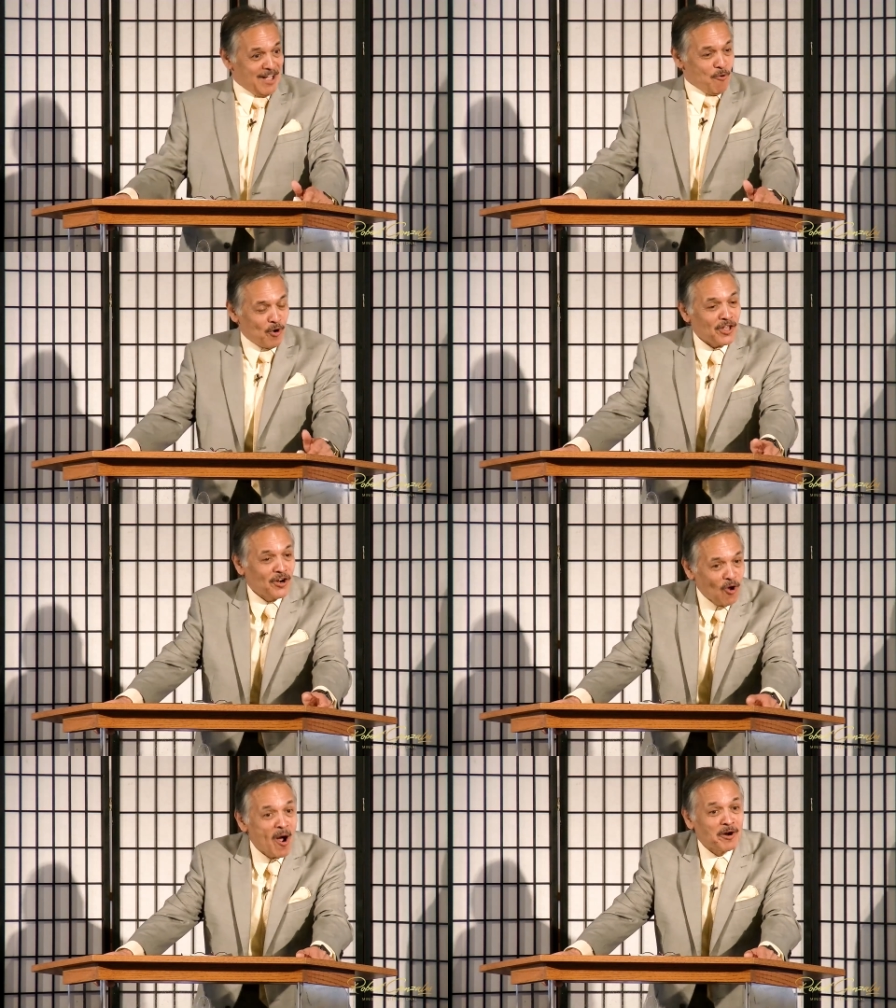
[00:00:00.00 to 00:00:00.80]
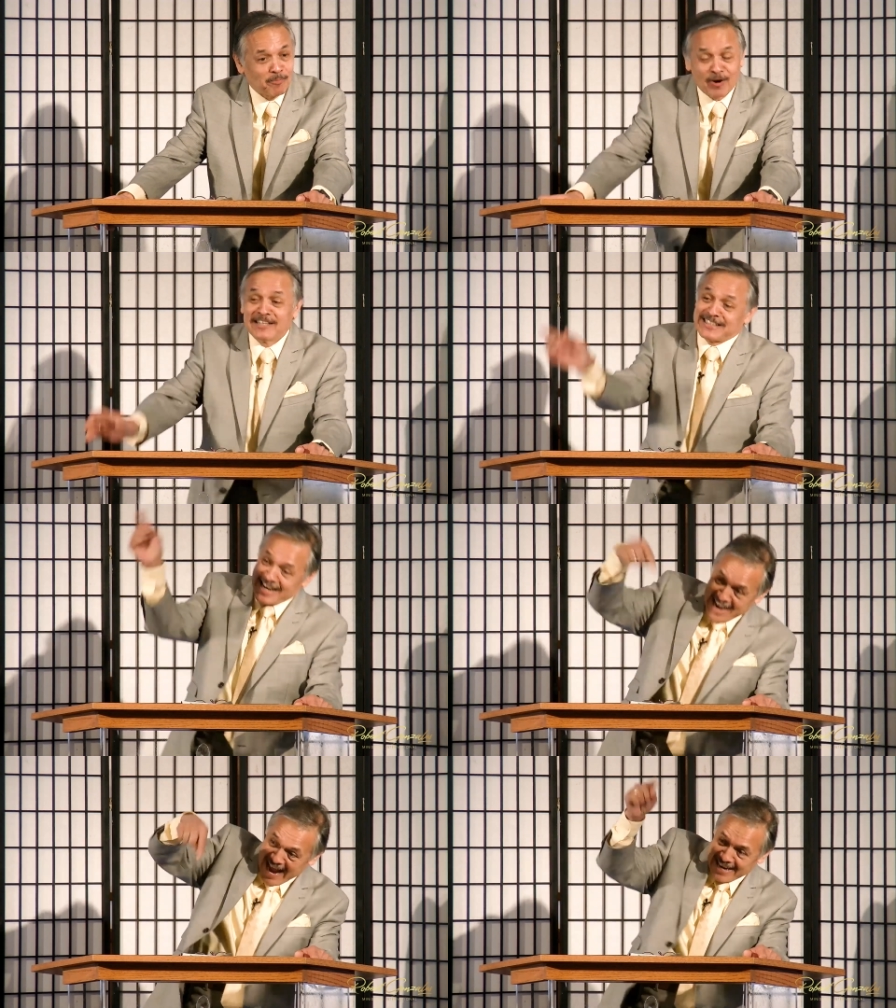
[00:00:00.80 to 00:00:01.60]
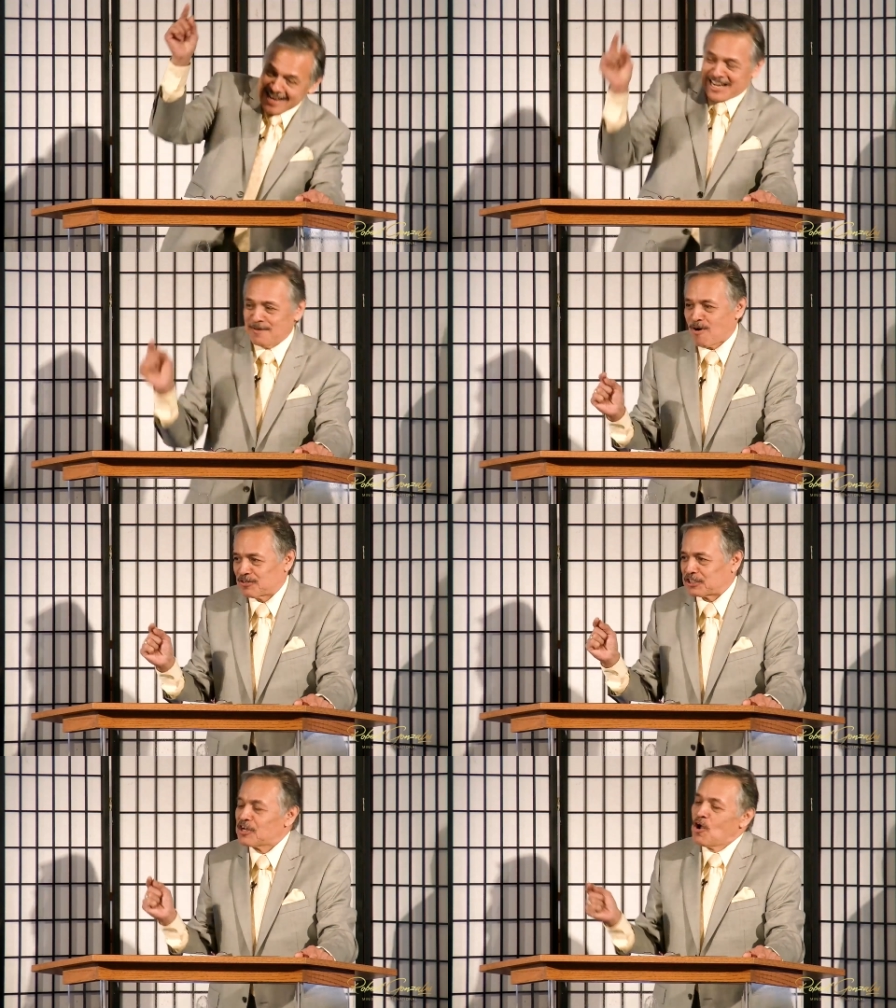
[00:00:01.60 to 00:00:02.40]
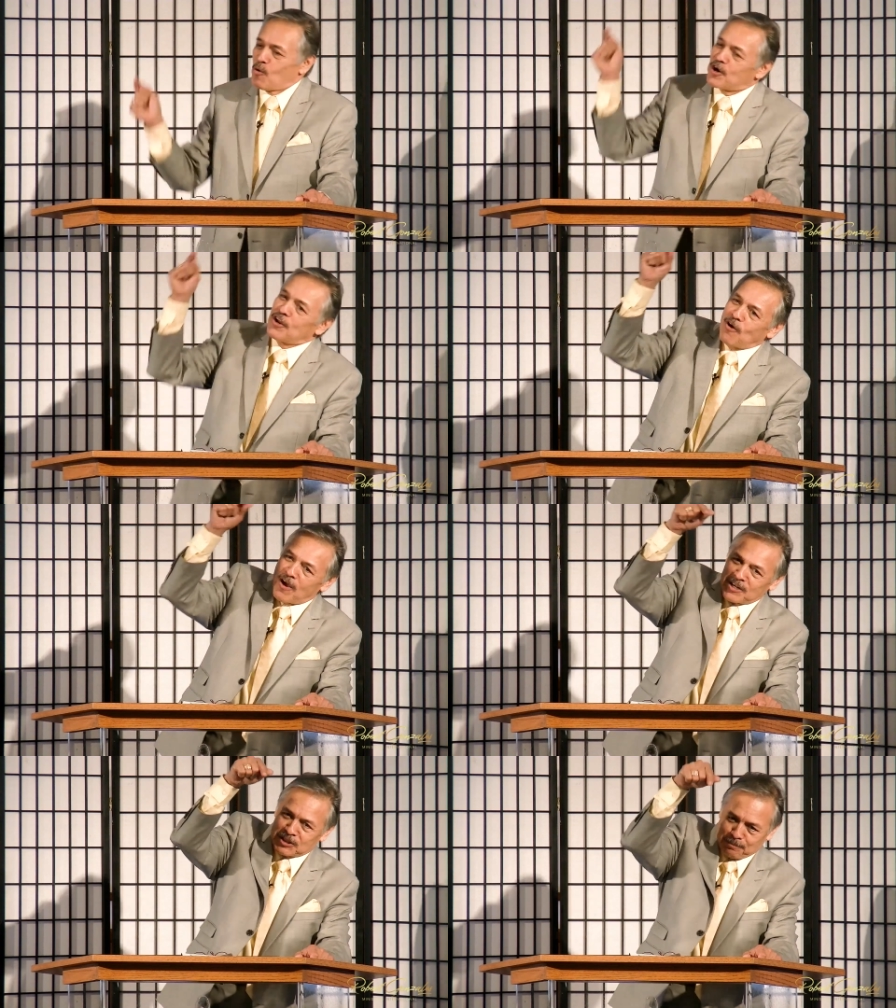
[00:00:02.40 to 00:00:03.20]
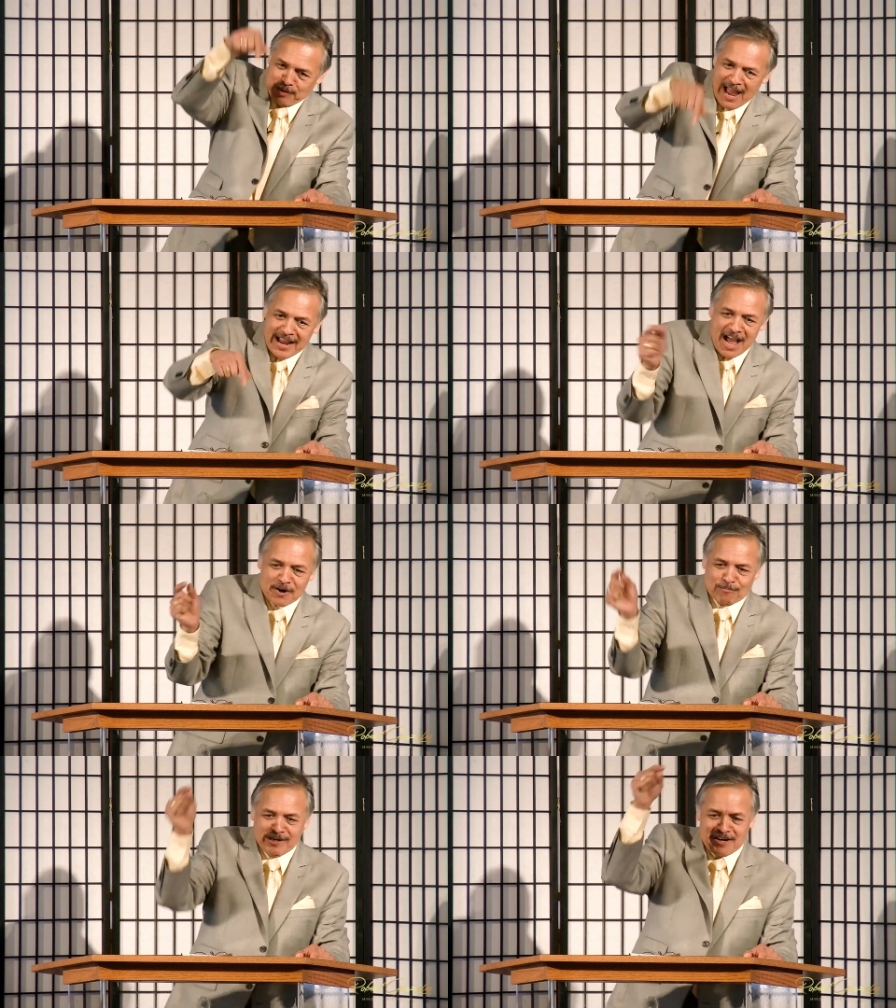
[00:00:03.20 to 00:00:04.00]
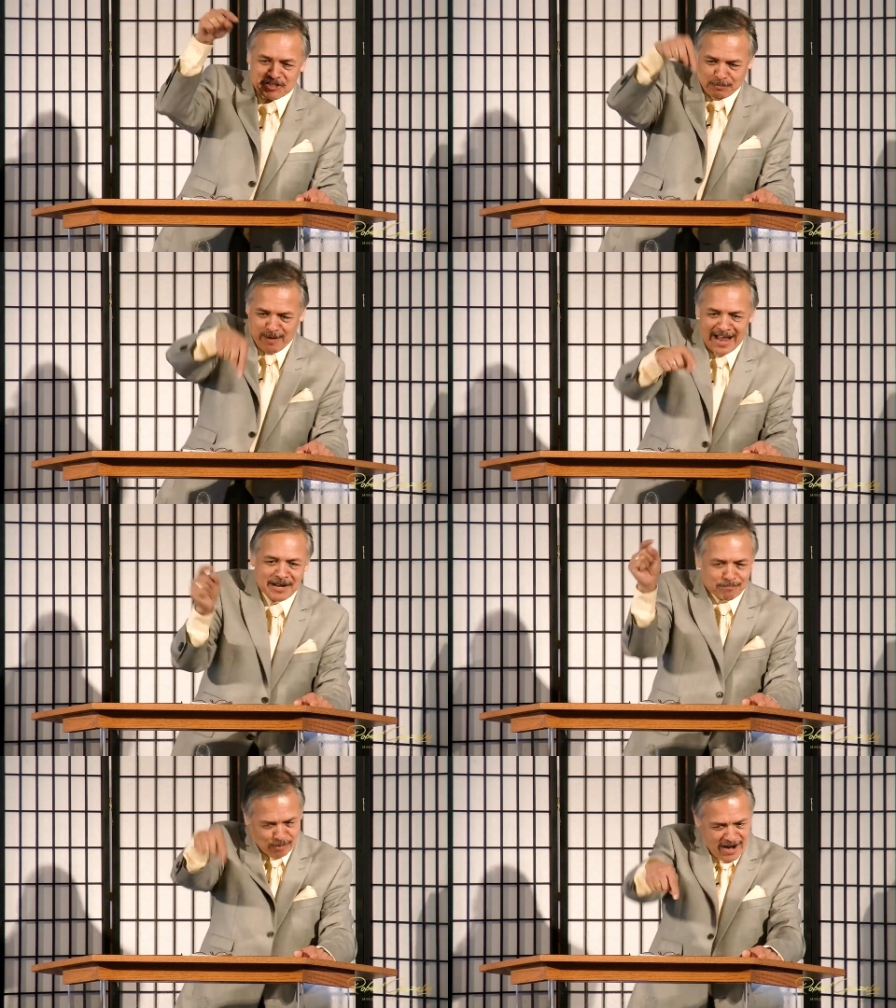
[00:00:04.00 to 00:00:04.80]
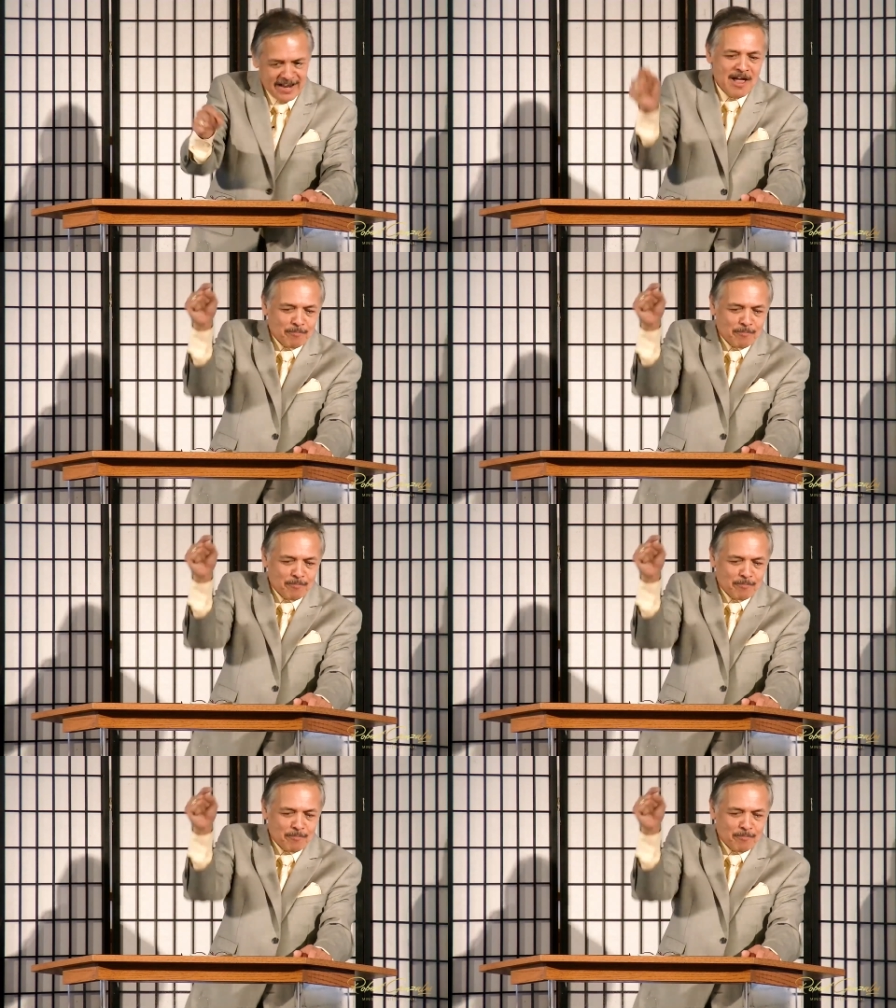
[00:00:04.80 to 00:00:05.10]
We're going to know how to pray tonight. Come on, church. We're going to know how to supply, how to bring our supply and pray.